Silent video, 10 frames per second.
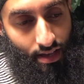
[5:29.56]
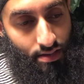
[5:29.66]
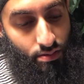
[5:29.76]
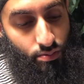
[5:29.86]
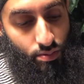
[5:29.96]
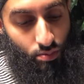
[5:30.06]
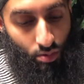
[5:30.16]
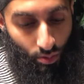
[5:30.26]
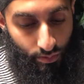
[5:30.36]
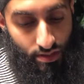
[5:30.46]
And we will
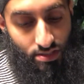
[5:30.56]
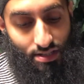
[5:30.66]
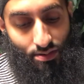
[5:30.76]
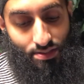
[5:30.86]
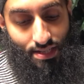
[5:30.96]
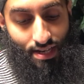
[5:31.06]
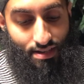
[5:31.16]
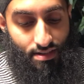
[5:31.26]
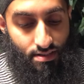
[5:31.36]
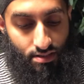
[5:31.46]
hopefully inshallah
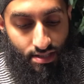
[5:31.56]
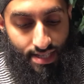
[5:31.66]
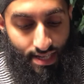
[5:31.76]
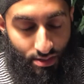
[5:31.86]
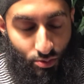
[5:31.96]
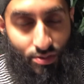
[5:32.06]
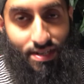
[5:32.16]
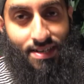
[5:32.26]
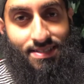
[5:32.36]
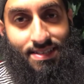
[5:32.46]
ta'ala gain a good
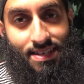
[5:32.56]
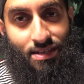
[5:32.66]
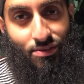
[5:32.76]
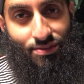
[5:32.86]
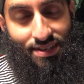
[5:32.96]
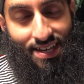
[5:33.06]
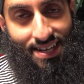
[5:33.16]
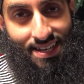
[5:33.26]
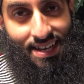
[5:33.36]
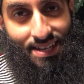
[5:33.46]
understanding of what La
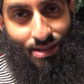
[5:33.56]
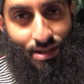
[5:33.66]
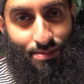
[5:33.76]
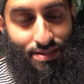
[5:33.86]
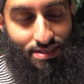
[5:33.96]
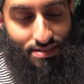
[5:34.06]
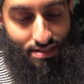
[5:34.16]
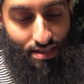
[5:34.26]
ilaha illallah means.